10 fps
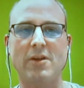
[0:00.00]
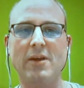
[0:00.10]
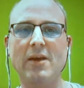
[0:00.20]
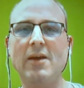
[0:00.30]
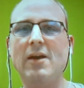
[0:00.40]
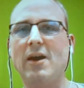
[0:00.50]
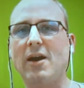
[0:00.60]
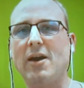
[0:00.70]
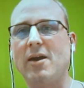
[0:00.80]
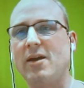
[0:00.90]

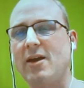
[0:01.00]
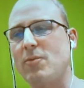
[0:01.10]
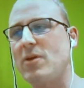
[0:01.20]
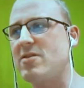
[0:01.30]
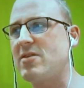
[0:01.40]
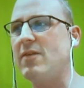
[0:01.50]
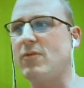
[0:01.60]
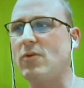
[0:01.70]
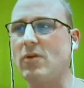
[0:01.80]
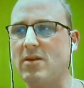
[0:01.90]
uh, Express
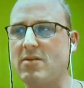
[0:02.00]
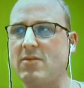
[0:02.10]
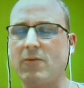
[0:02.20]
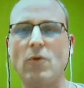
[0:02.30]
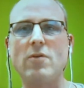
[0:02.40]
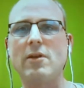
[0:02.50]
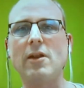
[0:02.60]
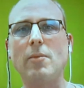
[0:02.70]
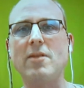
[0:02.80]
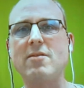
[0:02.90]
Saver is of course a little
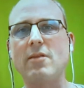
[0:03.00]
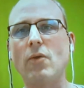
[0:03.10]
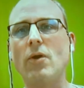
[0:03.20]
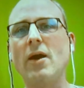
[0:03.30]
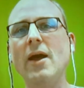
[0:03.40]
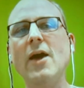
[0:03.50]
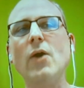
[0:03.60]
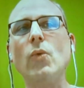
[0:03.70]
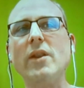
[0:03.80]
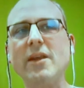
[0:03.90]
bit slower. We
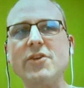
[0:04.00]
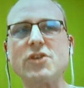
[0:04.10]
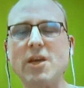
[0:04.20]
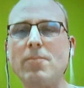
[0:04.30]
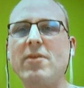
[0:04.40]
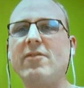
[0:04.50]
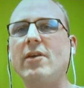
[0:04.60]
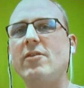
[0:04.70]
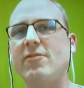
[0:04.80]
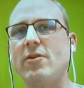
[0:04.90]
did ship the very
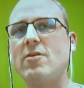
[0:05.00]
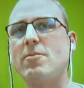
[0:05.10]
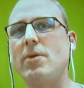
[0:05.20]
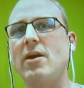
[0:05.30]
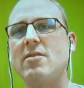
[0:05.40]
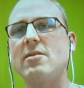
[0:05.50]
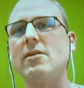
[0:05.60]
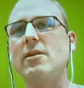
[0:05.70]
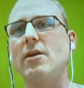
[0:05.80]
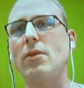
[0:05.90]
first parcel
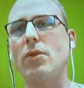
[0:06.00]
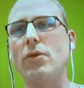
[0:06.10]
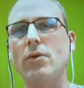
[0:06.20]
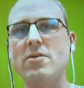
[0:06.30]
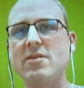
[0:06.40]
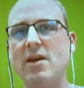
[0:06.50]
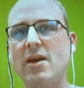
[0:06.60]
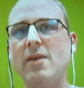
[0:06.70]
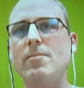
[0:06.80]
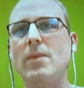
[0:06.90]
on
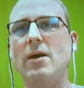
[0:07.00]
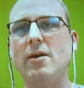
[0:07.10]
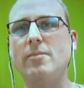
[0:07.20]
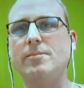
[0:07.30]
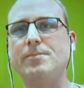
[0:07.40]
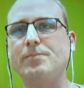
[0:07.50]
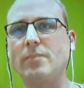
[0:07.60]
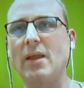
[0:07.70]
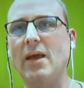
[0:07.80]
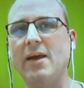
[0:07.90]
Thursday. Um,
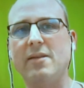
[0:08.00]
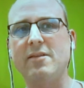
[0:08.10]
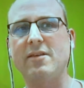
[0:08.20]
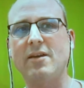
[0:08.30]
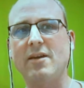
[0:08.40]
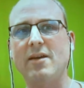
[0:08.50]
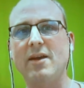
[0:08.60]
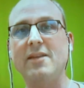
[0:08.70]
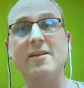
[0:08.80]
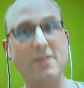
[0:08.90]
and uh, it
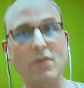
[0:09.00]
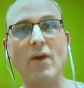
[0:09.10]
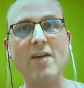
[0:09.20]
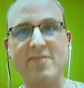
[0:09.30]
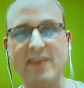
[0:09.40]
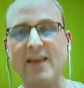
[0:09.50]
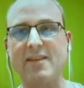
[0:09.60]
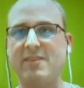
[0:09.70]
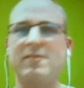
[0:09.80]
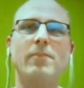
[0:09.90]
didn't arrive yet,
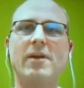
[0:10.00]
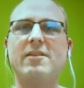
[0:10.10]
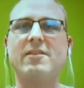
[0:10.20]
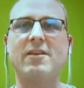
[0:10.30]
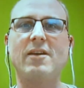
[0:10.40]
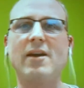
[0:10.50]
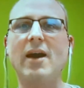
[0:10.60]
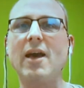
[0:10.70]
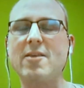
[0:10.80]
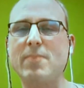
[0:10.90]
but uh, I
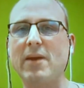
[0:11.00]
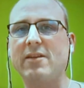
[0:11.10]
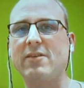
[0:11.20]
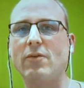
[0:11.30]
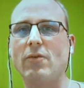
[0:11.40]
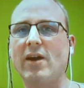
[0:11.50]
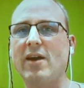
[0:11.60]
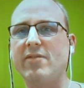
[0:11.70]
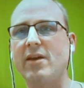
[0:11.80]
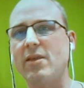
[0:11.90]
expect it to arrive
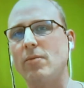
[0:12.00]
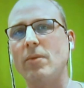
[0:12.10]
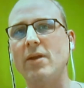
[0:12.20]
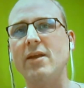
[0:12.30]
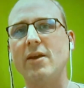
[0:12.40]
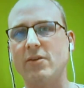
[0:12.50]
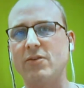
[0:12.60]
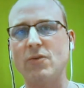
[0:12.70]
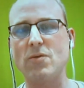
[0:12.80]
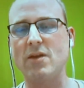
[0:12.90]
either on Monday or
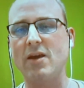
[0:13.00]
Tuesday.